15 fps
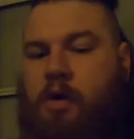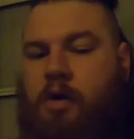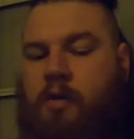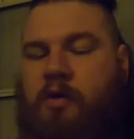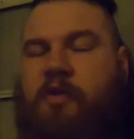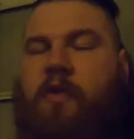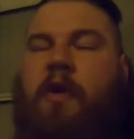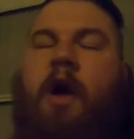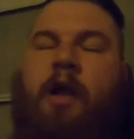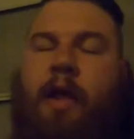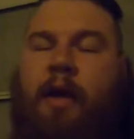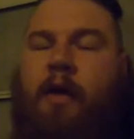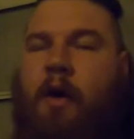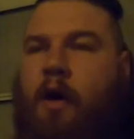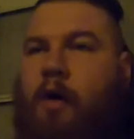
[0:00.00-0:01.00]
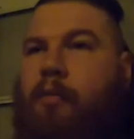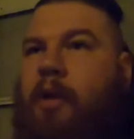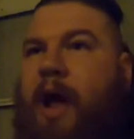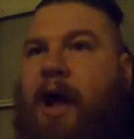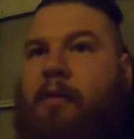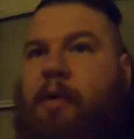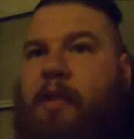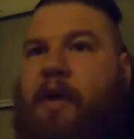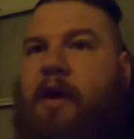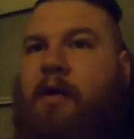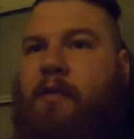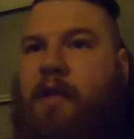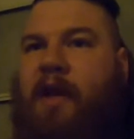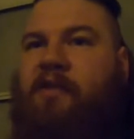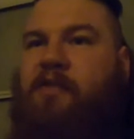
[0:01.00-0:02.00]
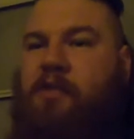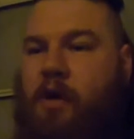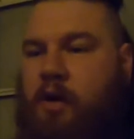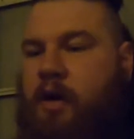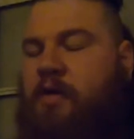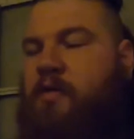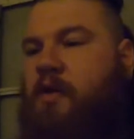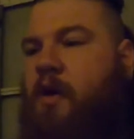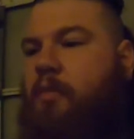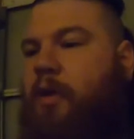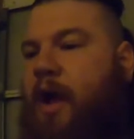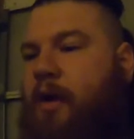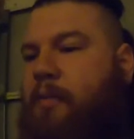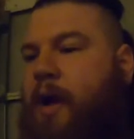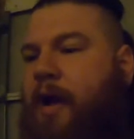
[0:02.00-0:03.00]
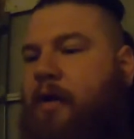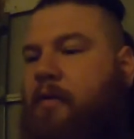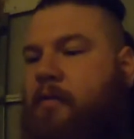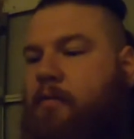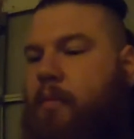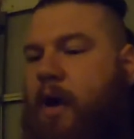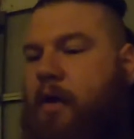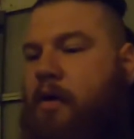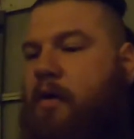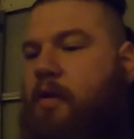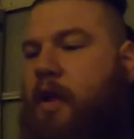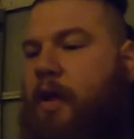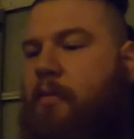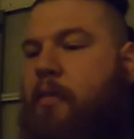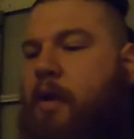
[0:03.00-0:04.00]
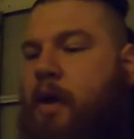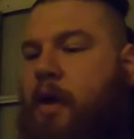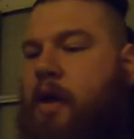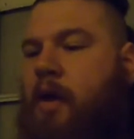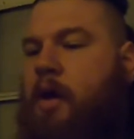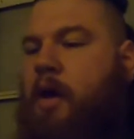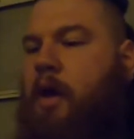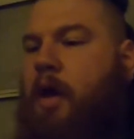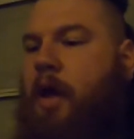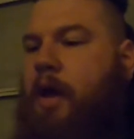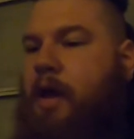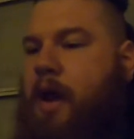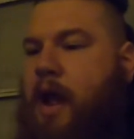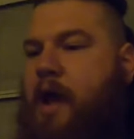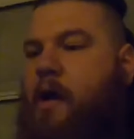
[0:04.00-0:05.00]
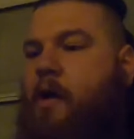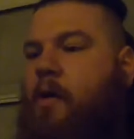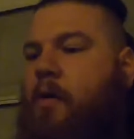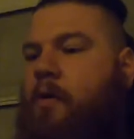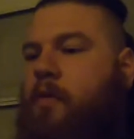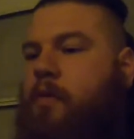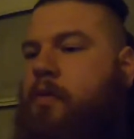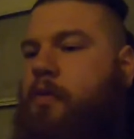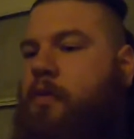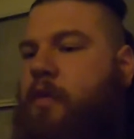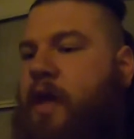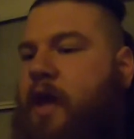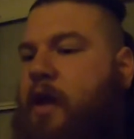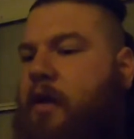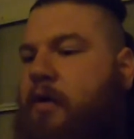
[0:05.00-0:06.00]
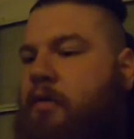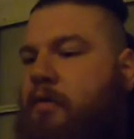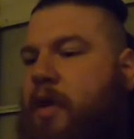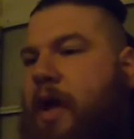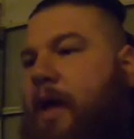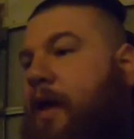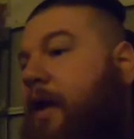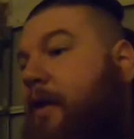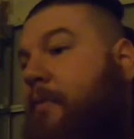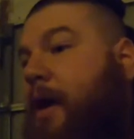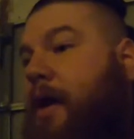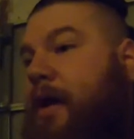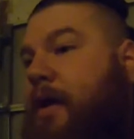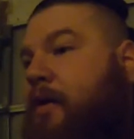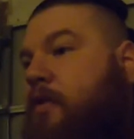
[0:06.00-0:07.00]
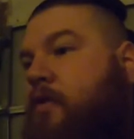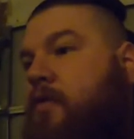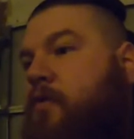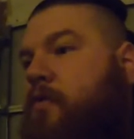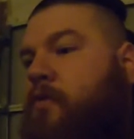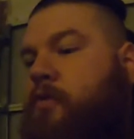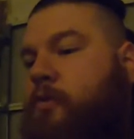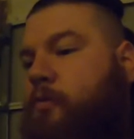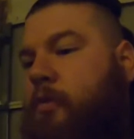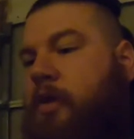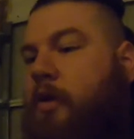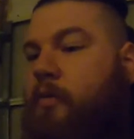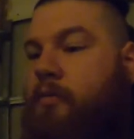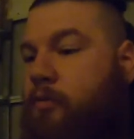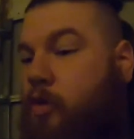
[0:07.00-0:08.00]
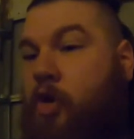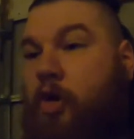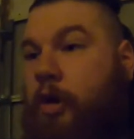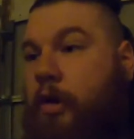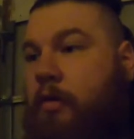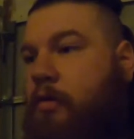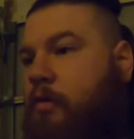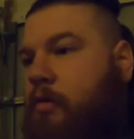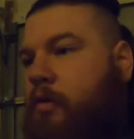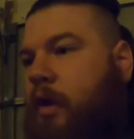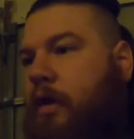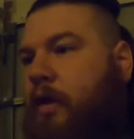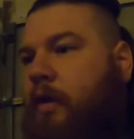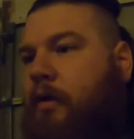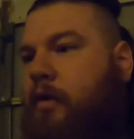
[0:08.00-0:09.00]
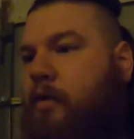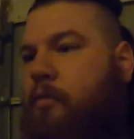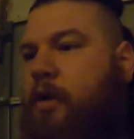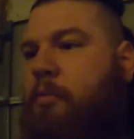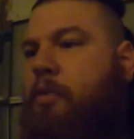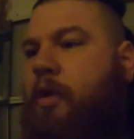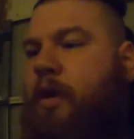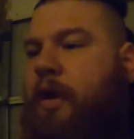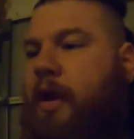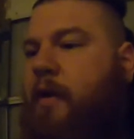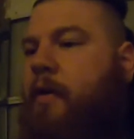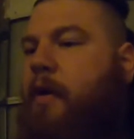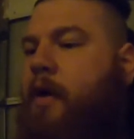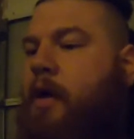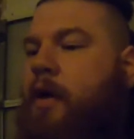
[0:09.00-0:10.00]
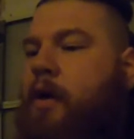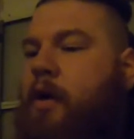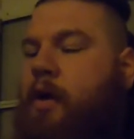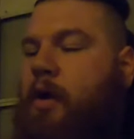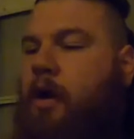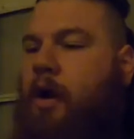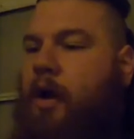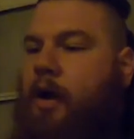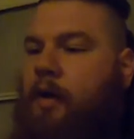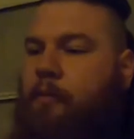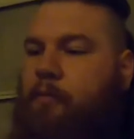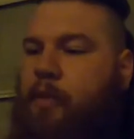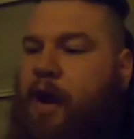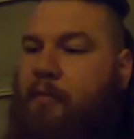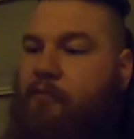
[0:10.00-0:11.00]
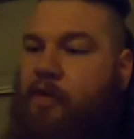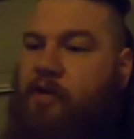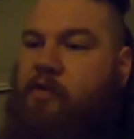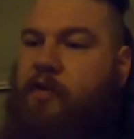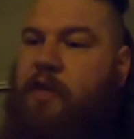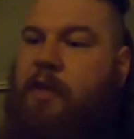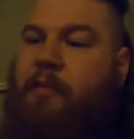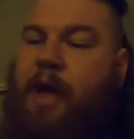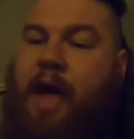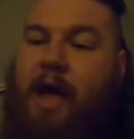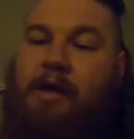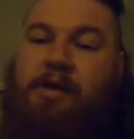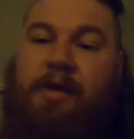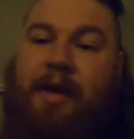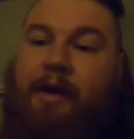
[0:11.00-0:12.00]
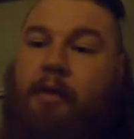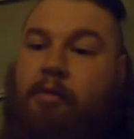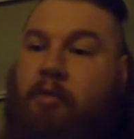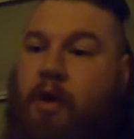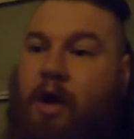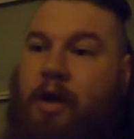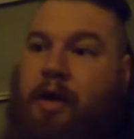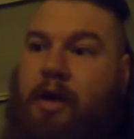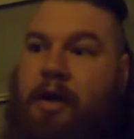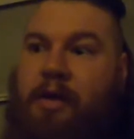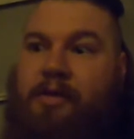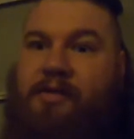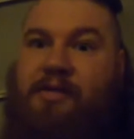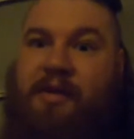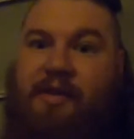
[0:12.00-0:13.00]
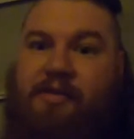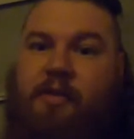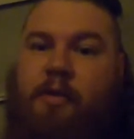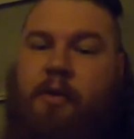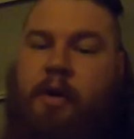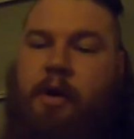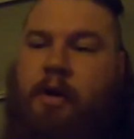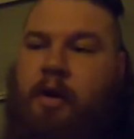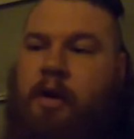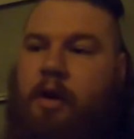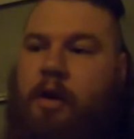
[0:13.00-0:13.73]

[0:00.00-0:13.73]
Which they're not like all black, but they started as an all black biker club, and now they let anybody in who's, you know, good. They let good people in now. But I'm friends with him. I actually helped run his Discord.